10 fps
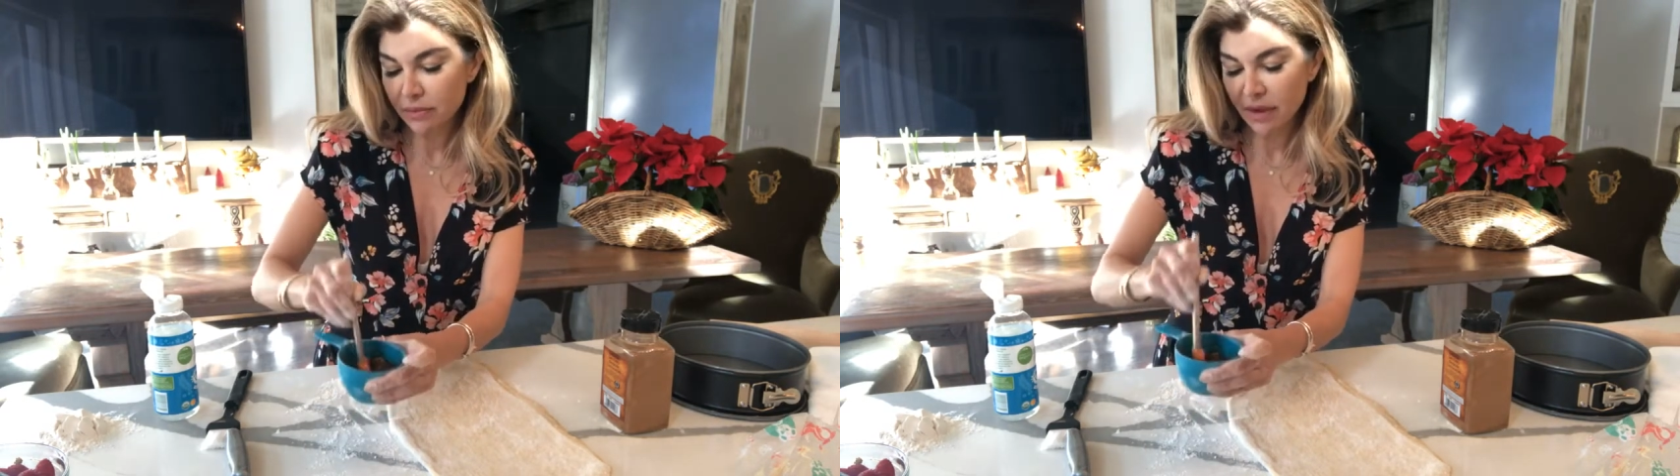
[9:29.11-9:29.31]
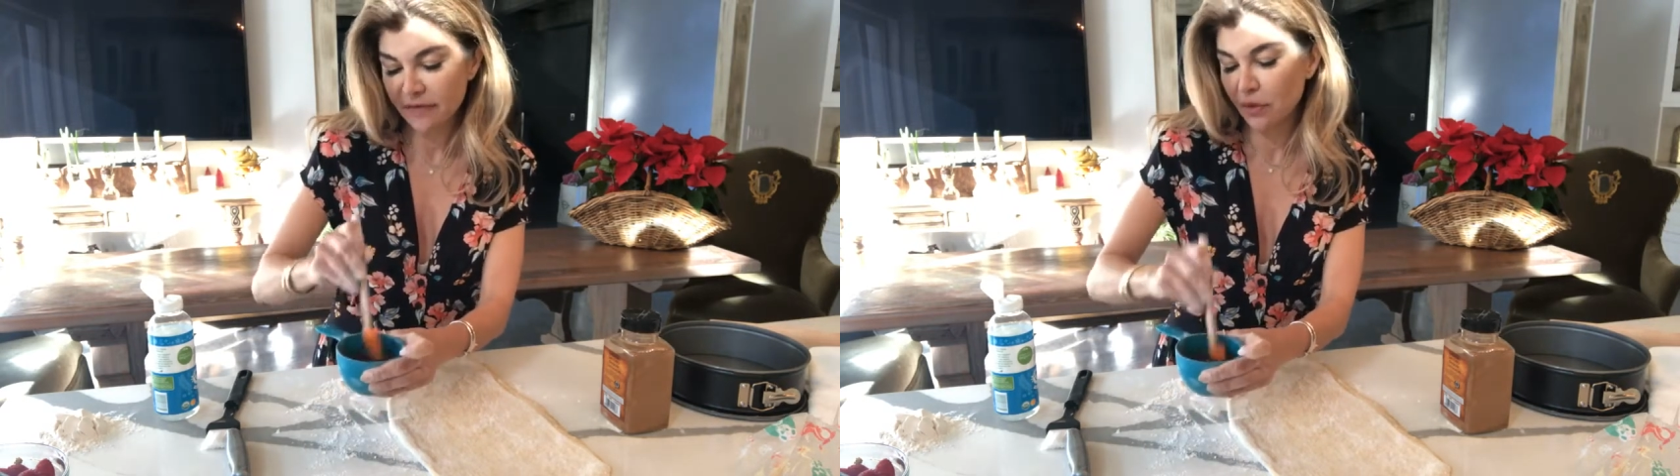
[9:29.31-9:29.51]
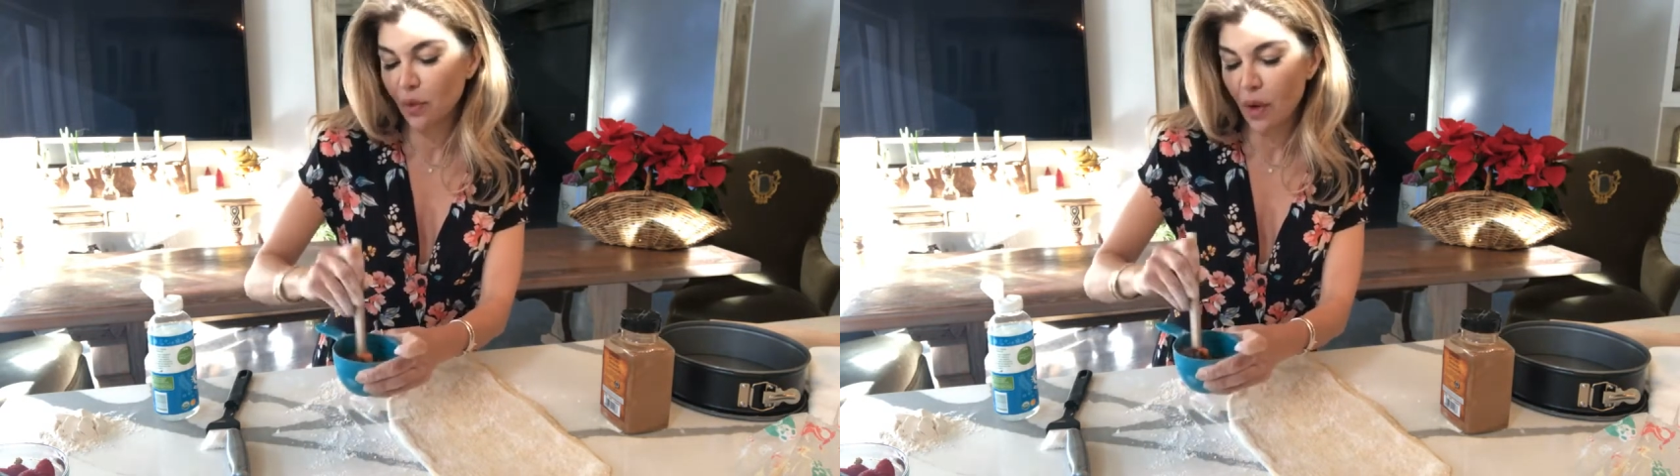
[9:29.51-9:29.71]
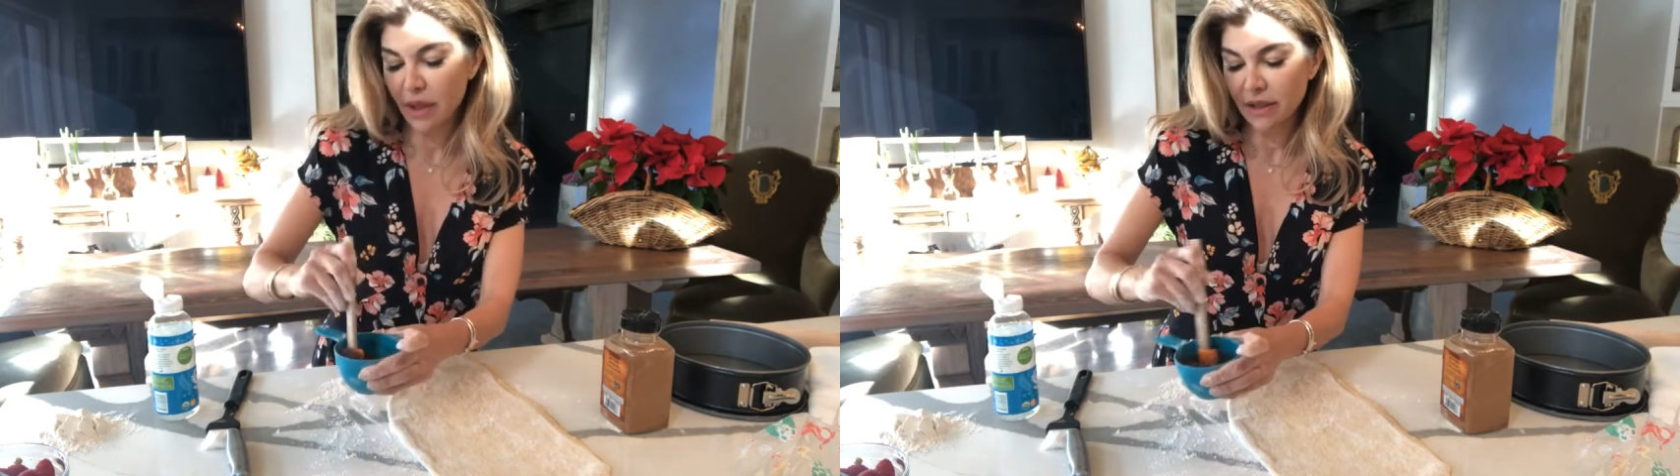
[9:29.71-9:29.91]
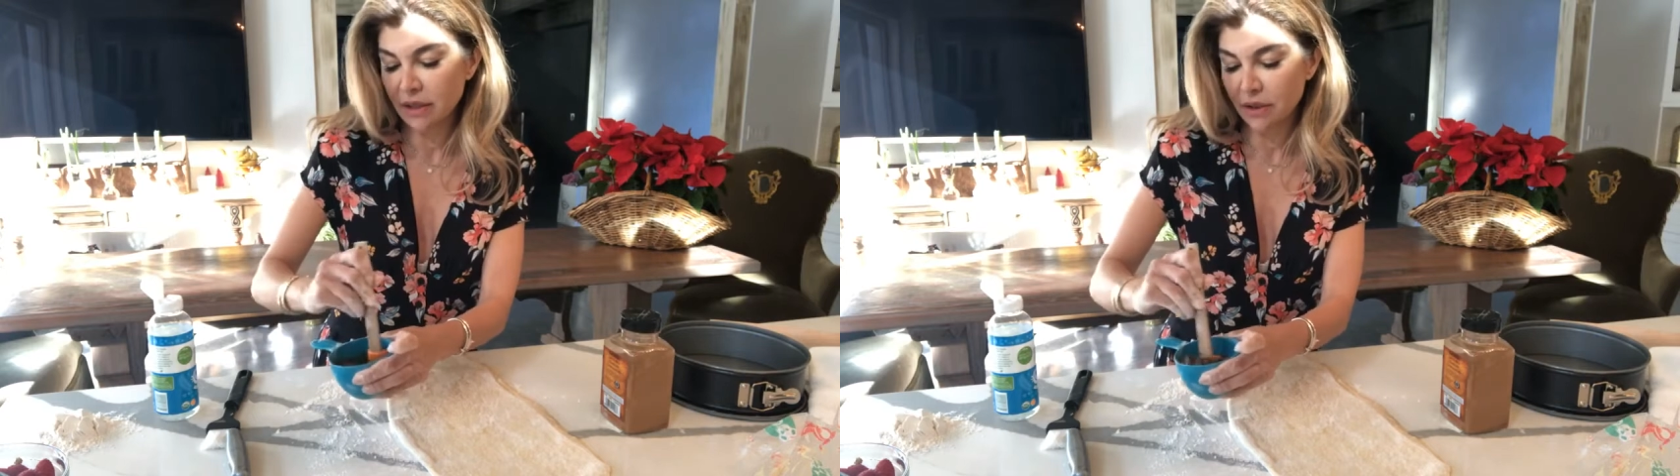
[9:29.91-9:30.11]
if you
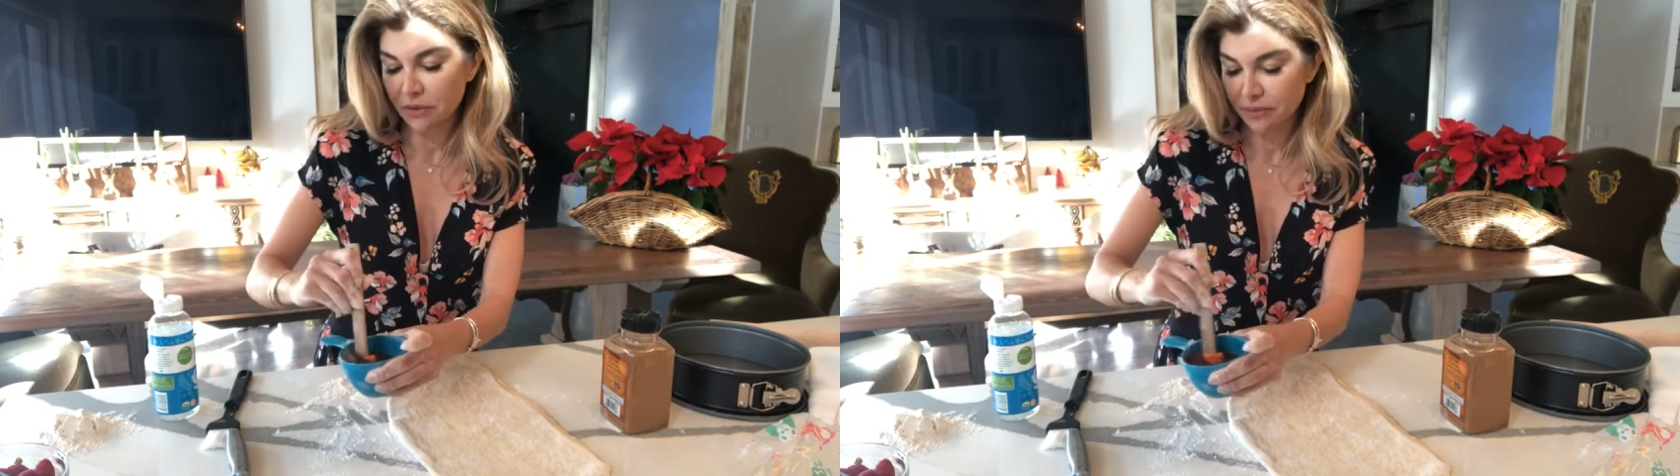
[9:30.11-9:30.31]
wanted to,